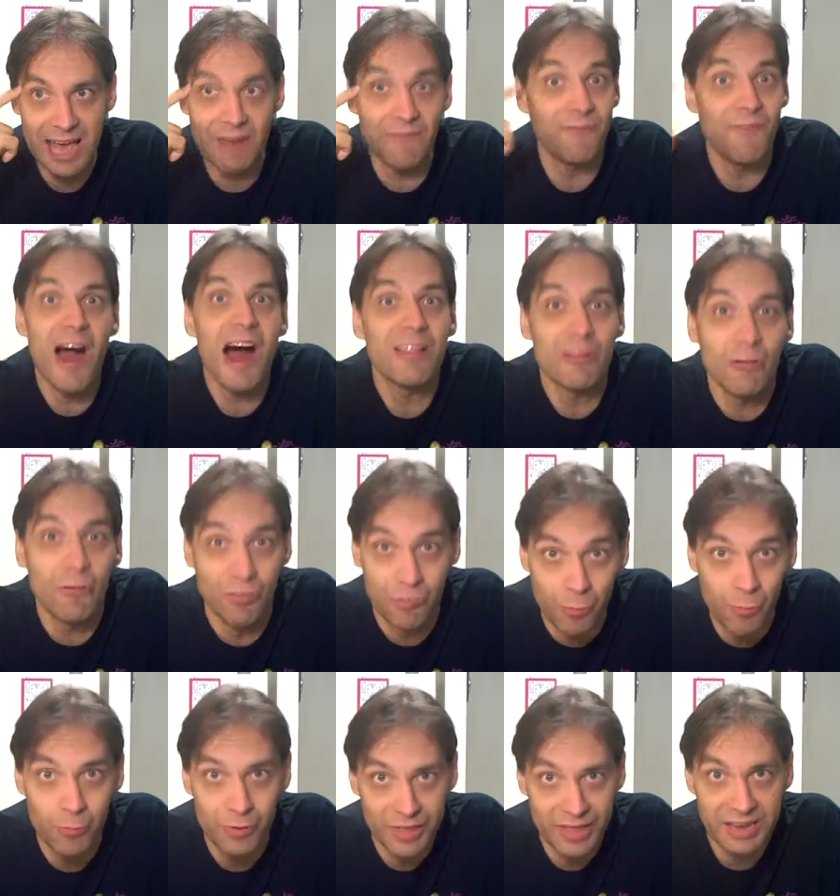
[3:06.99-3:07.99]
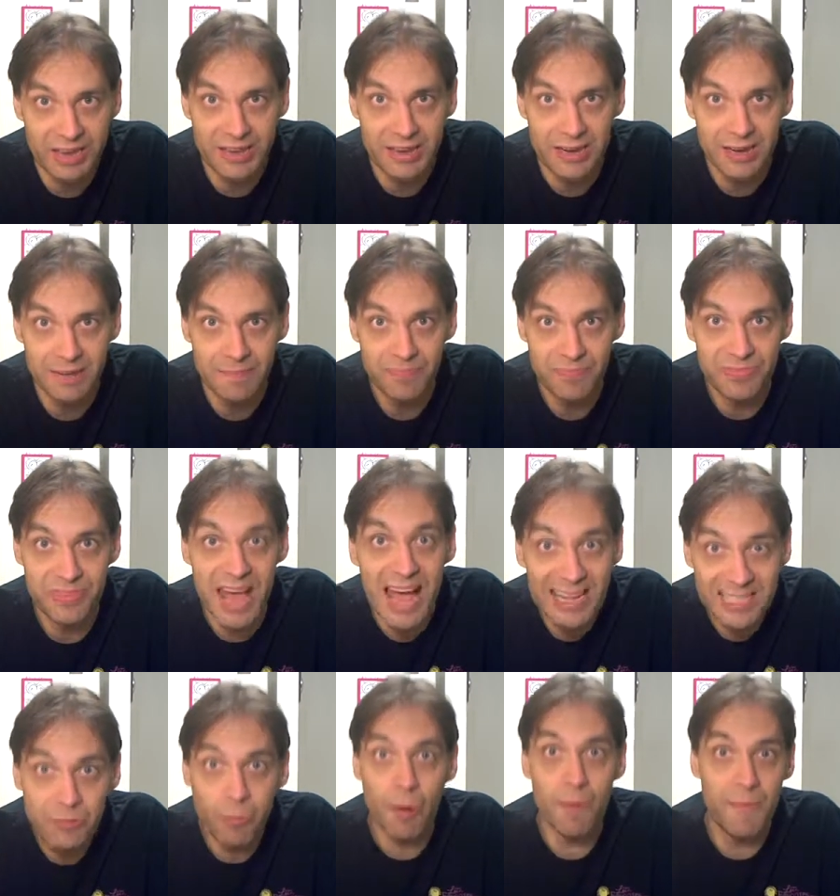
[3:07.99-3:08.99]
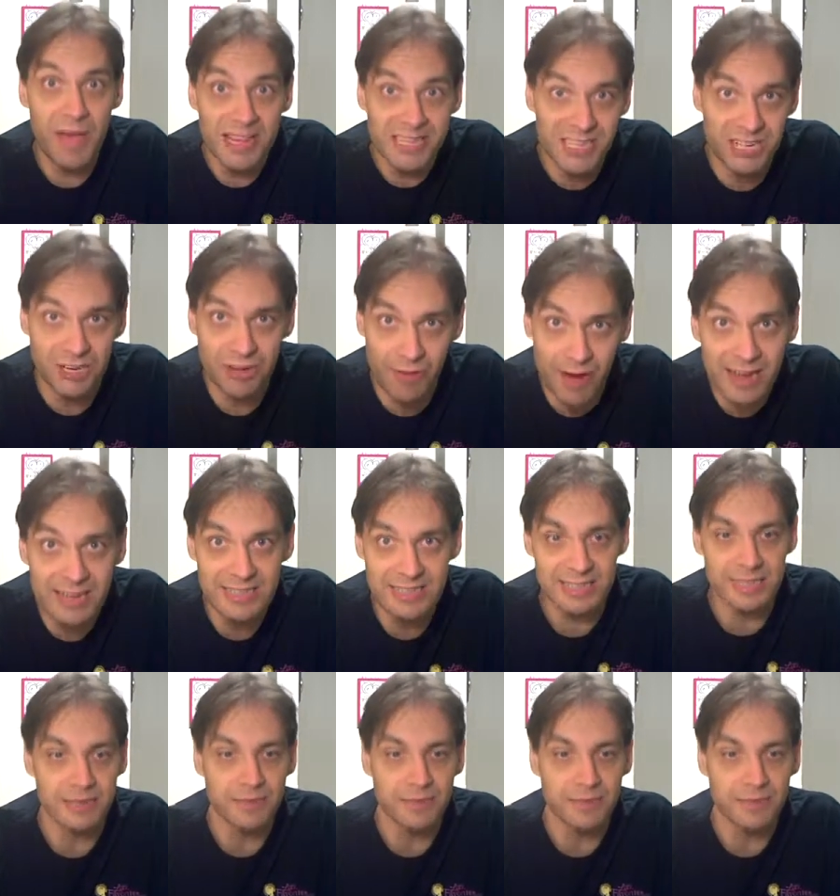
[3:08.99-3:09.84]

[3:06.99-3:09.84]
and follow through with it. That's what makes it crazy.